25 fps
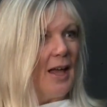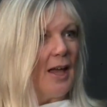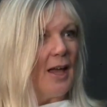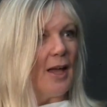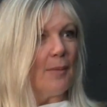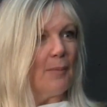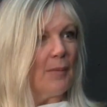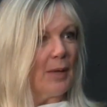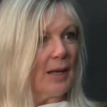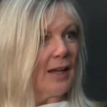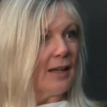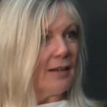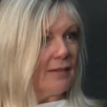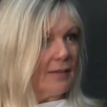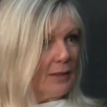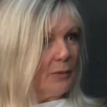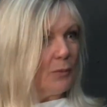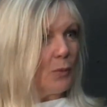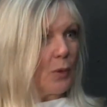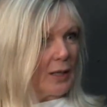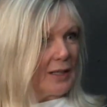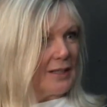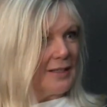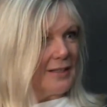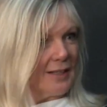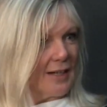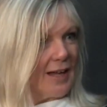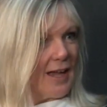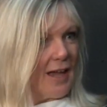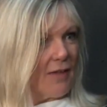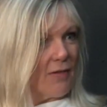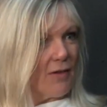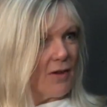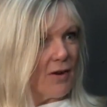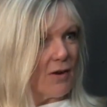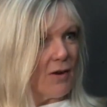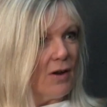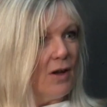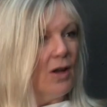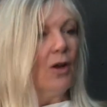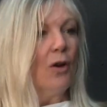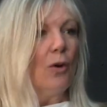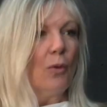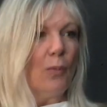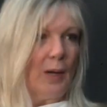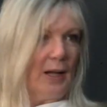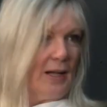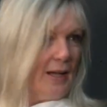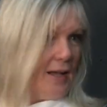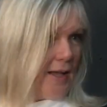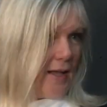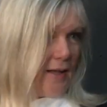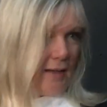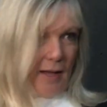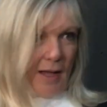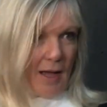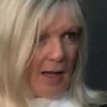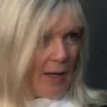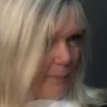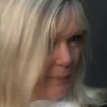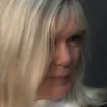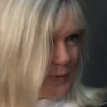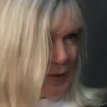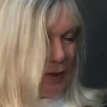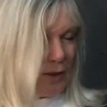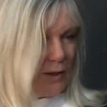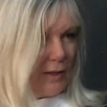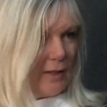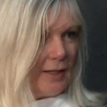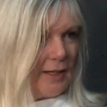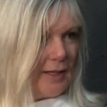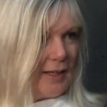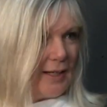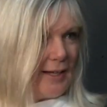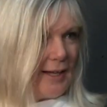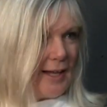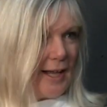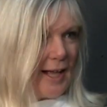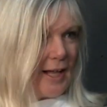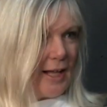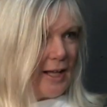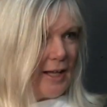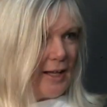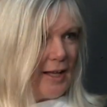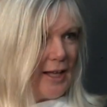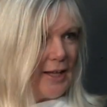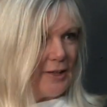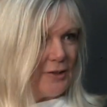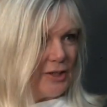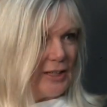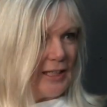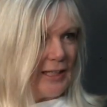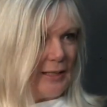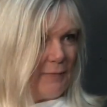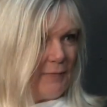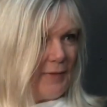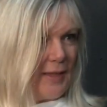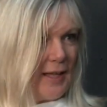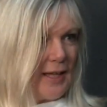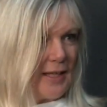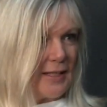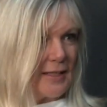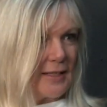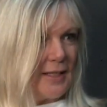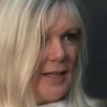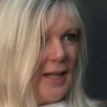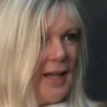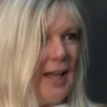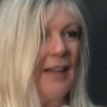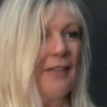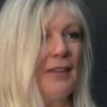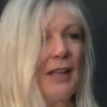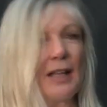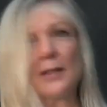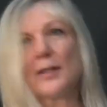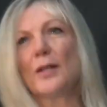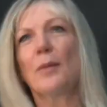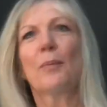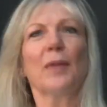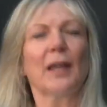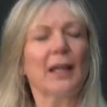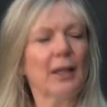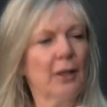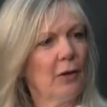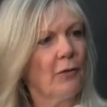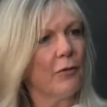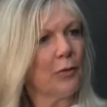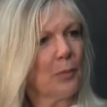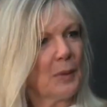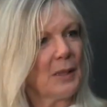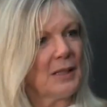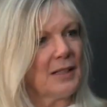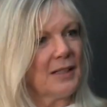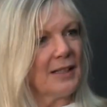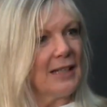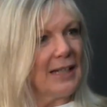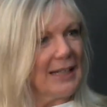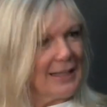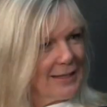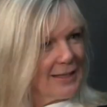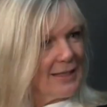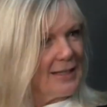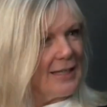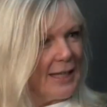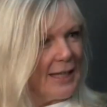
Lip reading: And I think working together we can absolutely achieve that, and that's something government needs to